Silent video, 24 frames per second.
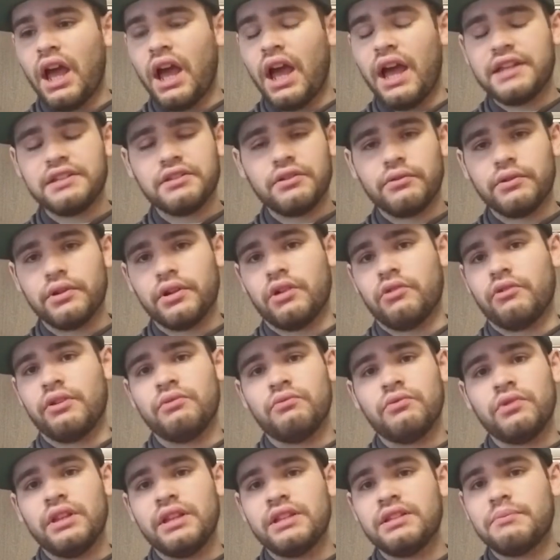I don't know.
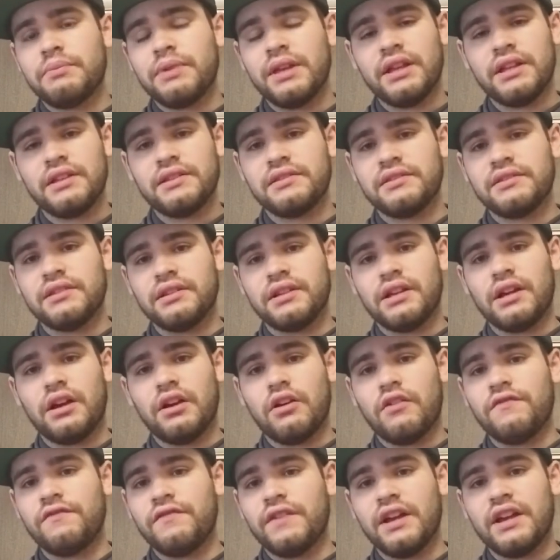It really depends on
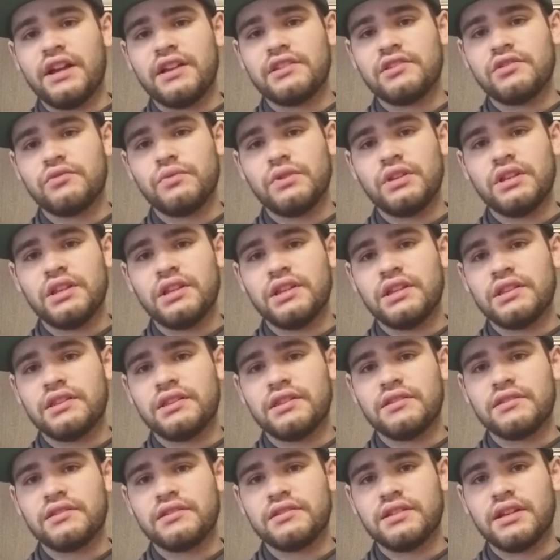how fast we can get
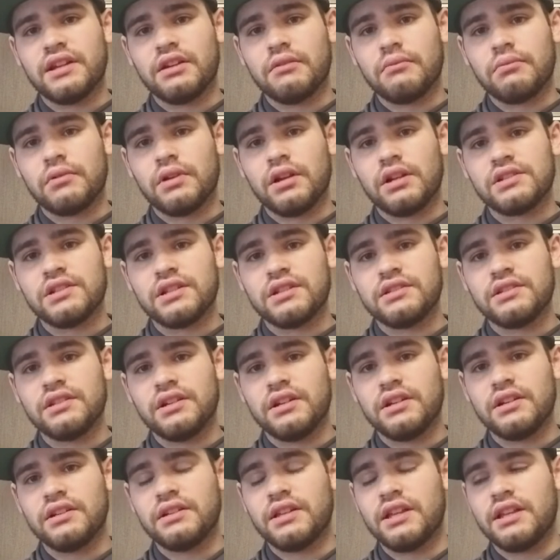this entire project
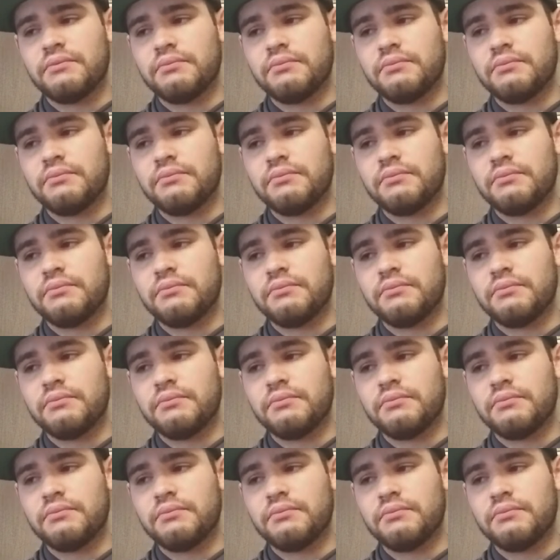done,